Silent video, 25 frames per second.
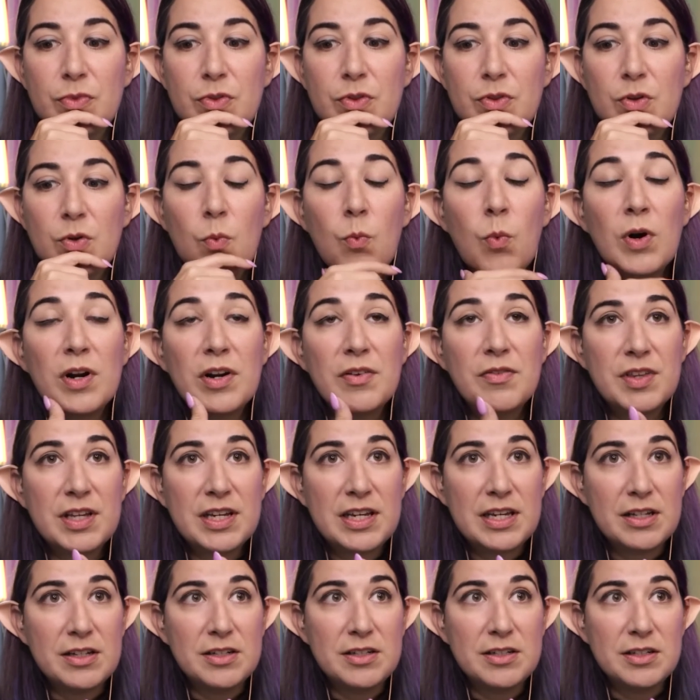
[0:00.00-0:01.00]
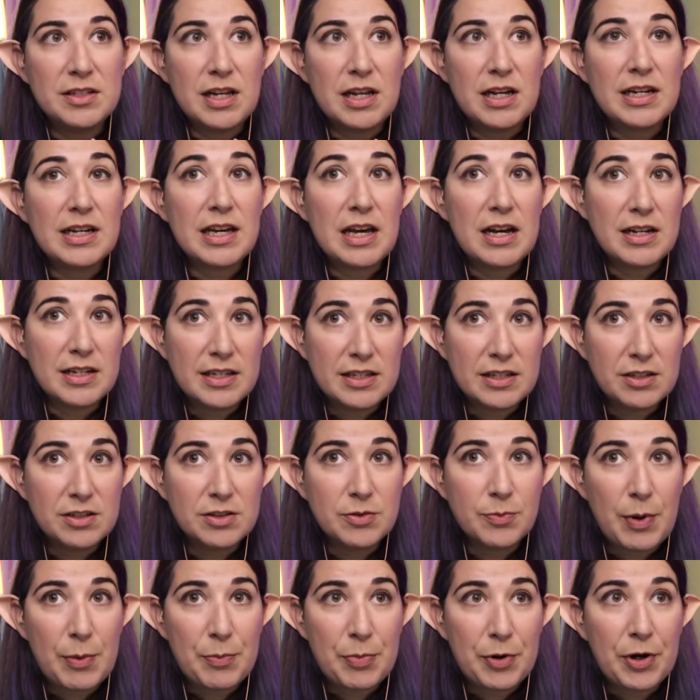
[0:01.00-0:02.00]
one of the a guild
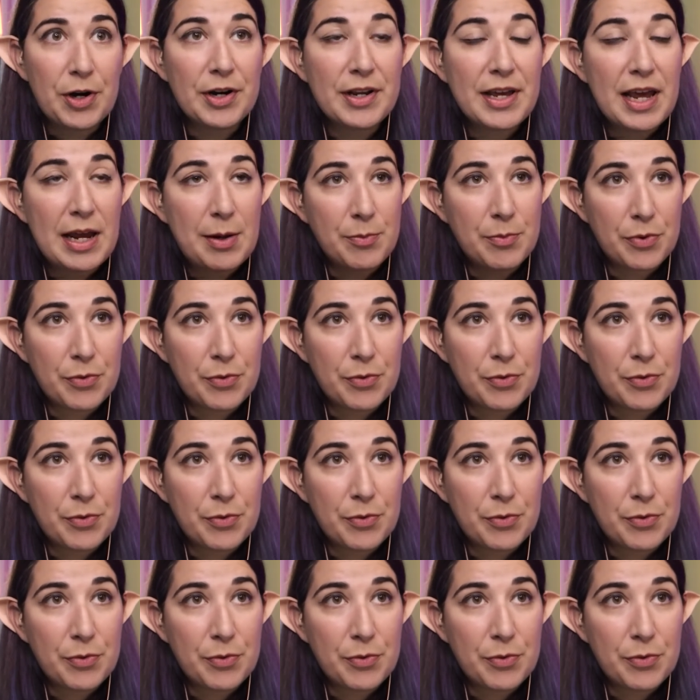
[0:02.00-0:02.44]
member came